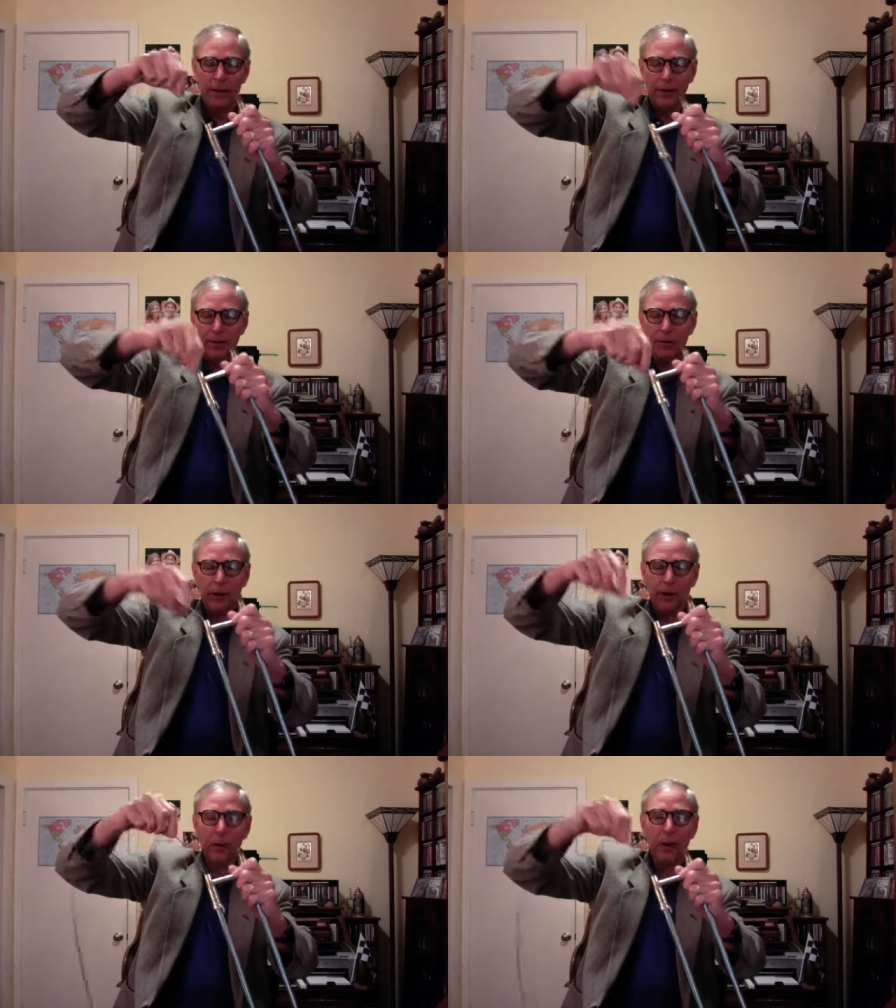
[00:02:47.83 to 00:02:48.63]
Under
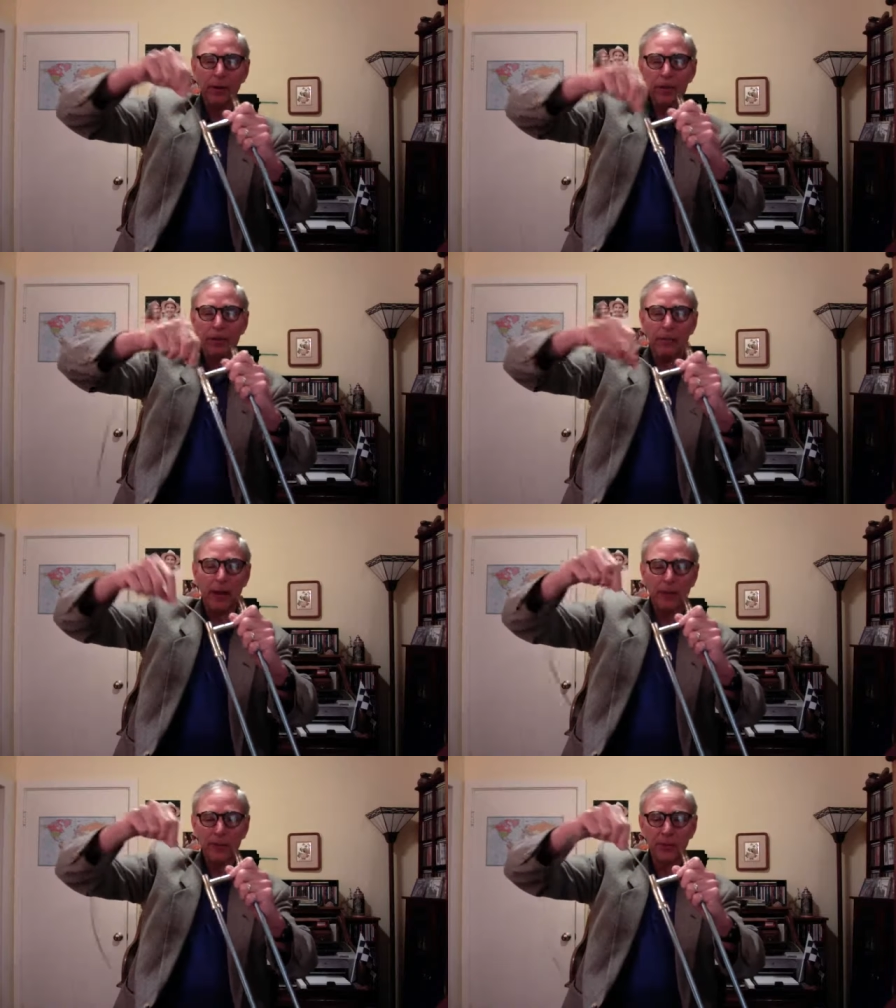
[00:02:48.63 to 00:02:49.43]
running water is the
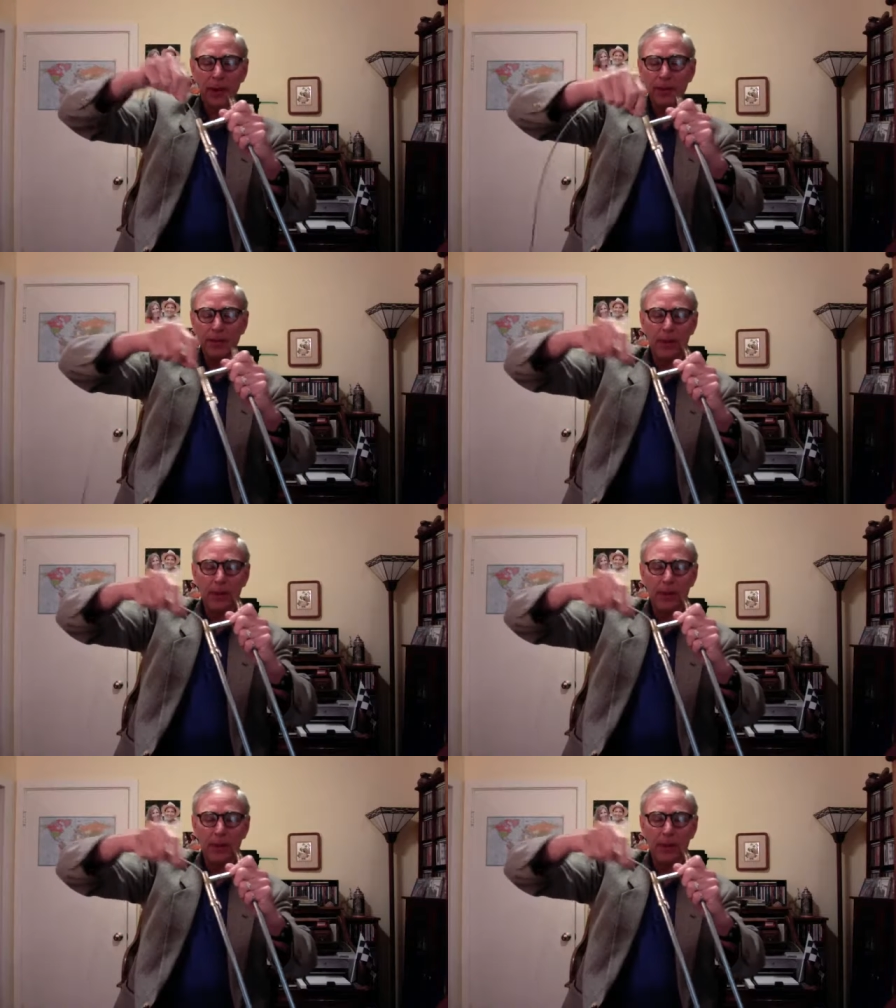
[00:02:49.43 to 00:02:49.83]
best way.